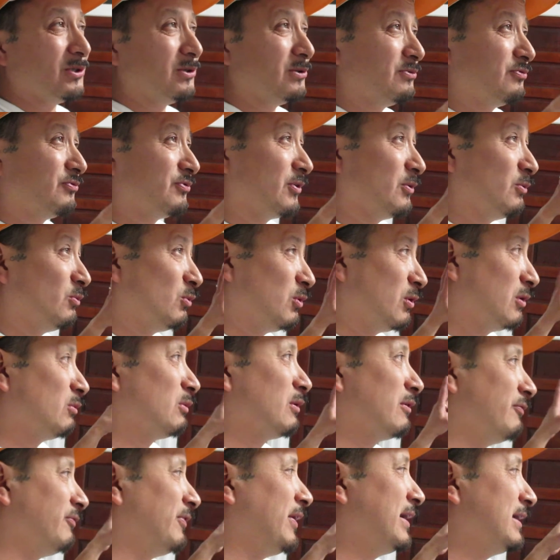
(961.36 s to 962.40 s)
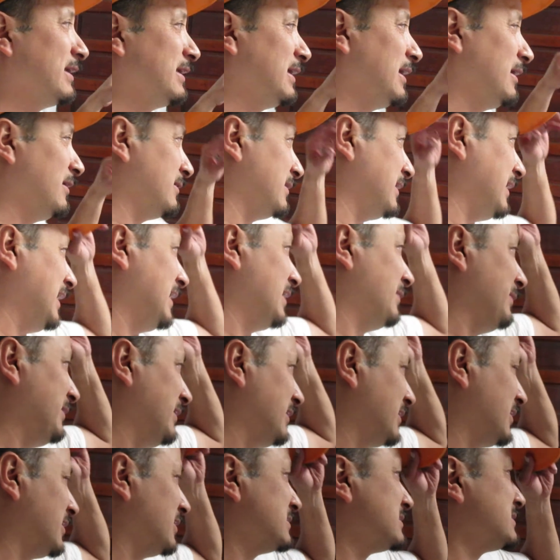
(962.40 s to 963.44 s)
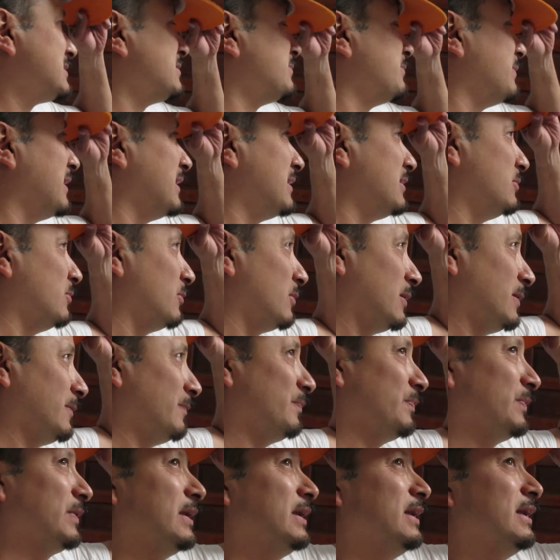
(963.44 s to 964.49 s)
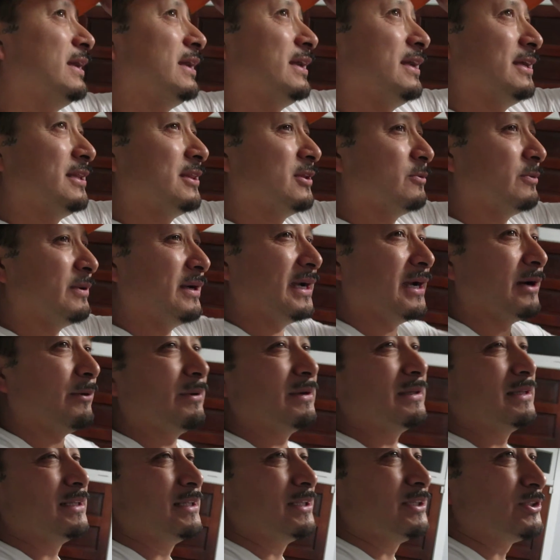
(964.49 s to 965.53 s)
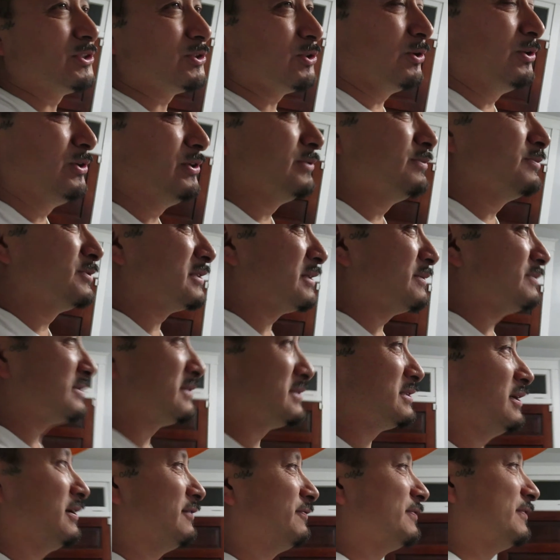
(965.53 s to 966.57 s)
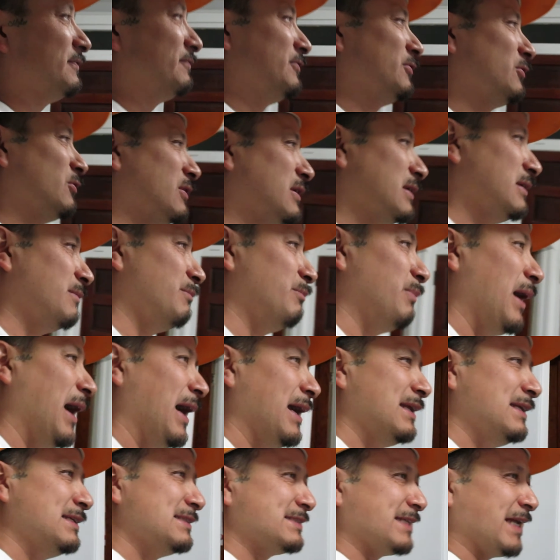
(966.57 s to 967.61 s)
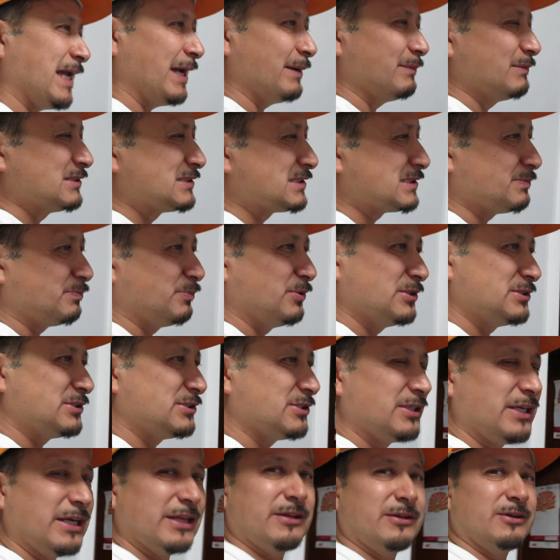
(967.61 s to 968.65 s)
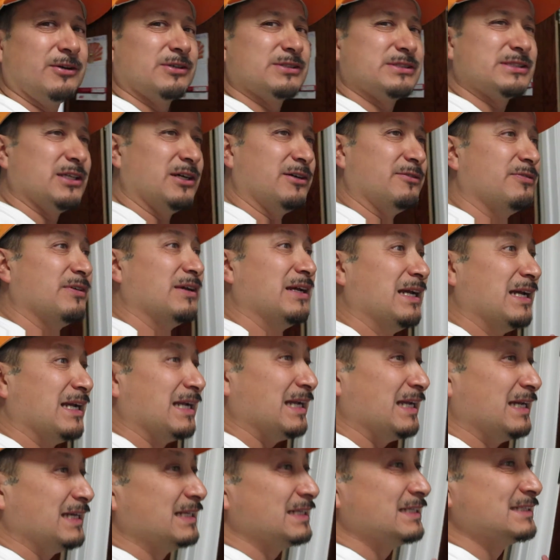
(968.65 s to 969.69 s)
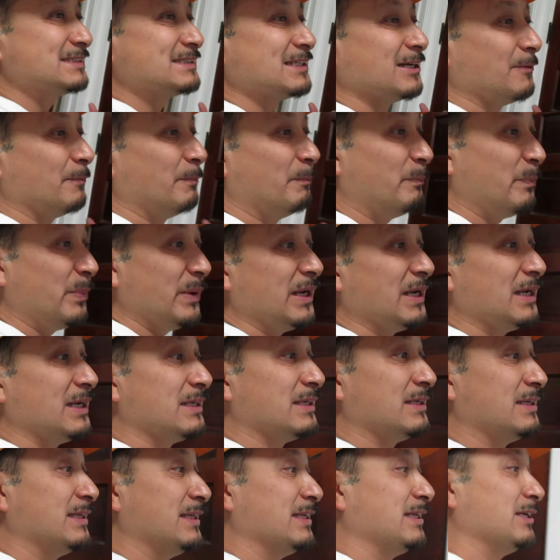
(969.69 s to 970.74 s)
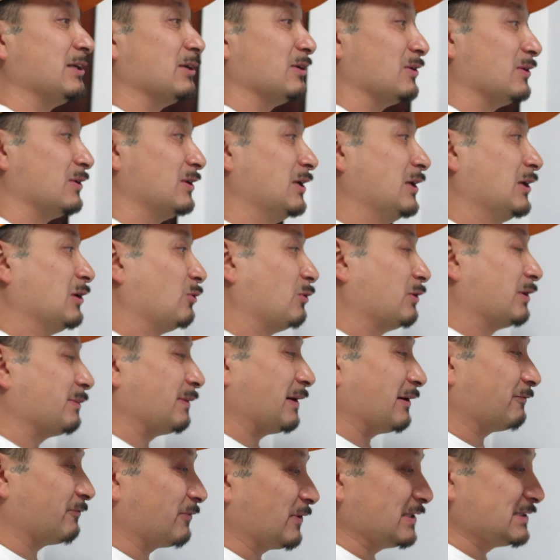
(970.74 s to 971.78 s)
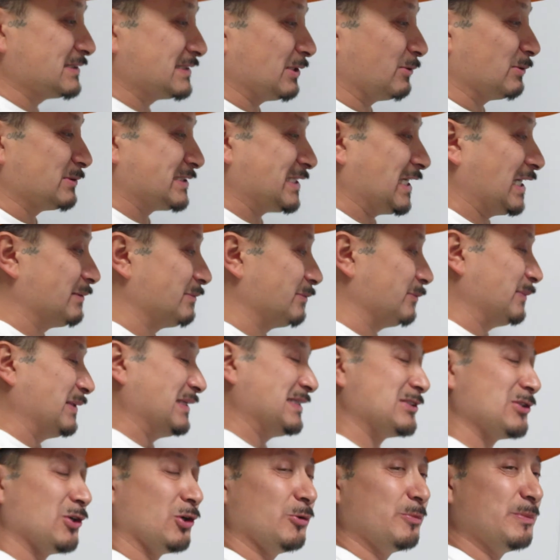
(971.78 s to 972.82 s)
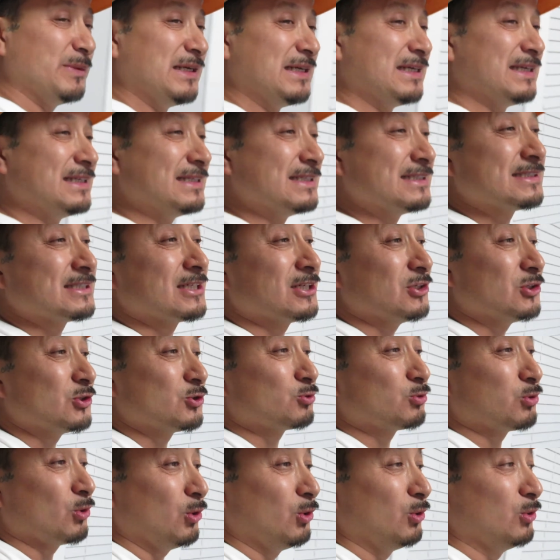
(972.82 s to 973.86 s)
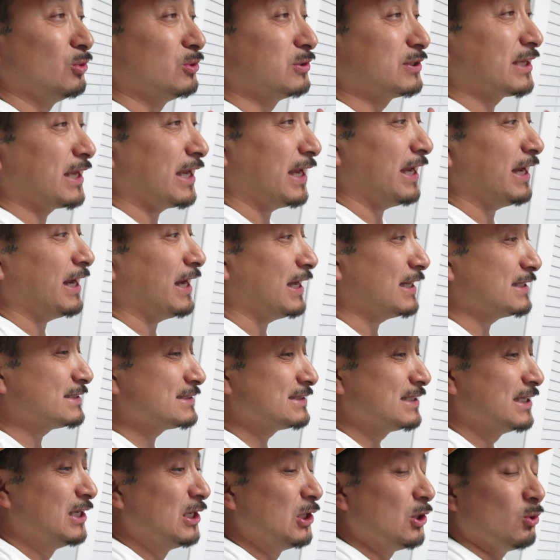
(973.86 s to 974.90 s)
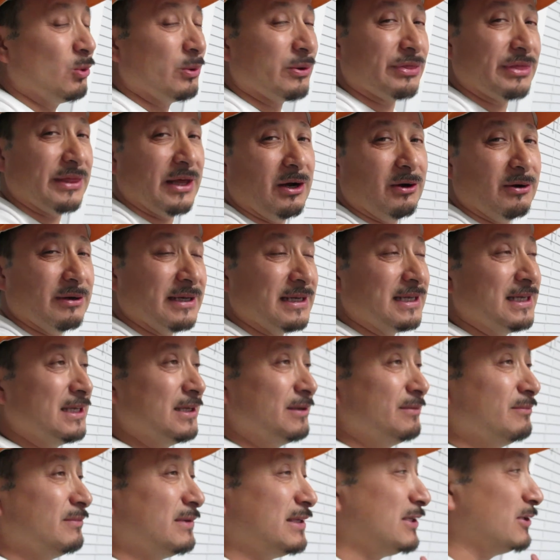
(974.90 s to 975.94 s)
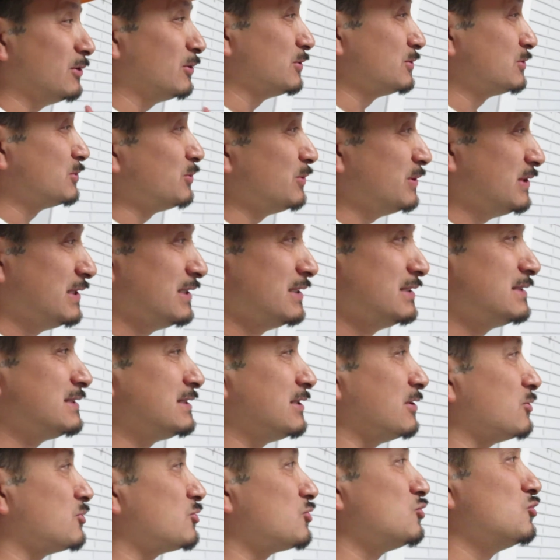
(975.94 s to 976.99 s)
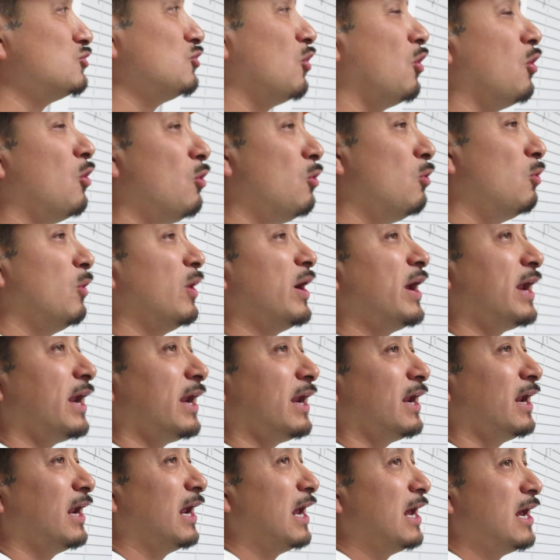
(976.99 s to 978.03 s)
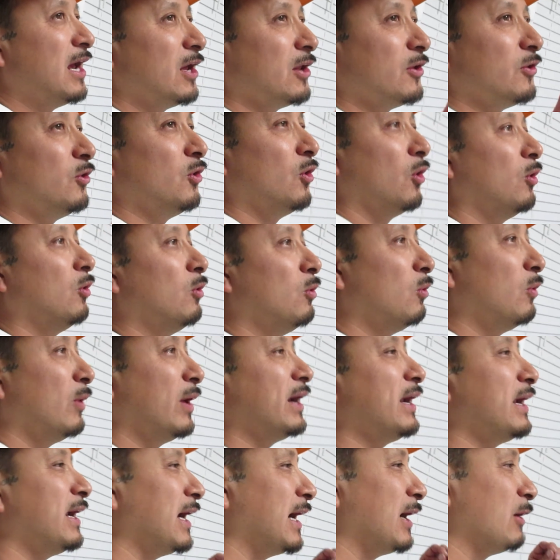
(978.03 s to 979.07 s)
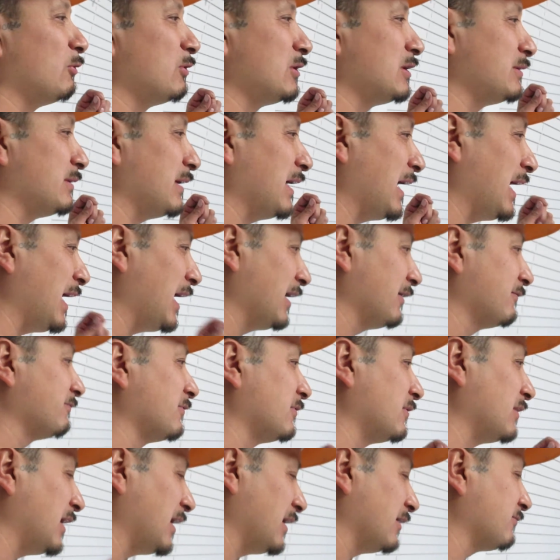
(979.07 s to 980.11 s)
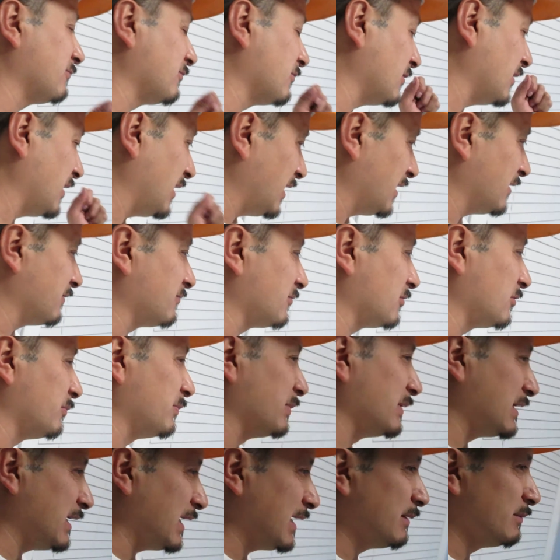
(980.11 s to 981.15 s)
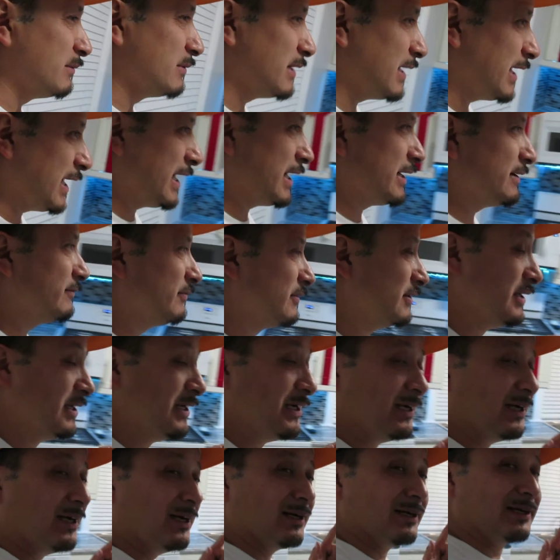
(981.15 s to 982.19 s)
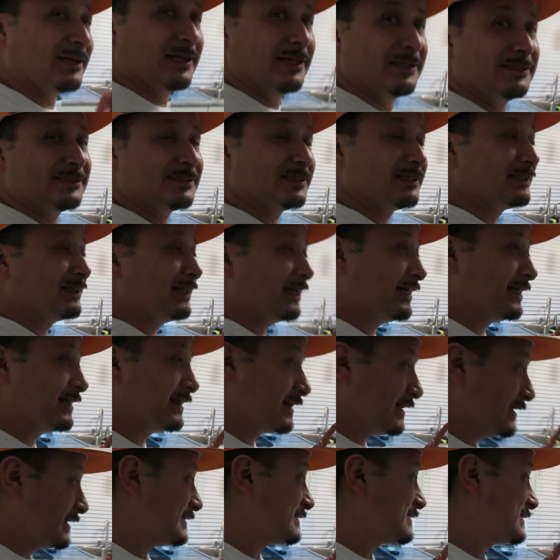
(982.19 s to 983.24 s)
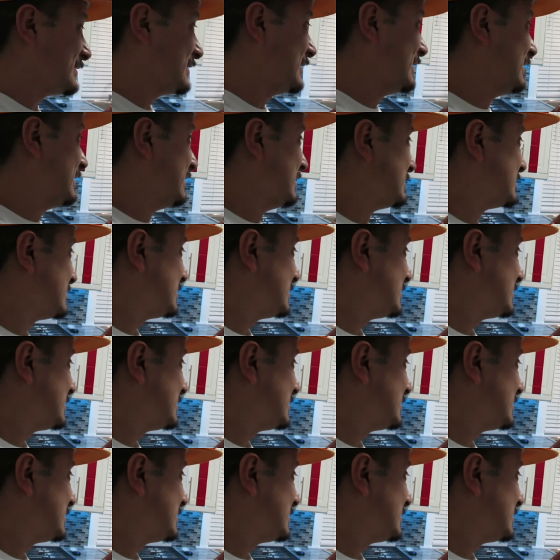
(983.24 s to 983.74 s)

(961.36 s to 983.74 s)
So from where we're finding out, it got to be a custom-made door. Either way, I wanted to show you some stuff. If you're gonna buy these cabinets to put together yourself, it is a big deal. One of my friends that was helping me told me it is controlled chaos. Without him, he knows who he is. There's no way, no way I would have ever, ever, ever been able to have a kitchen like this.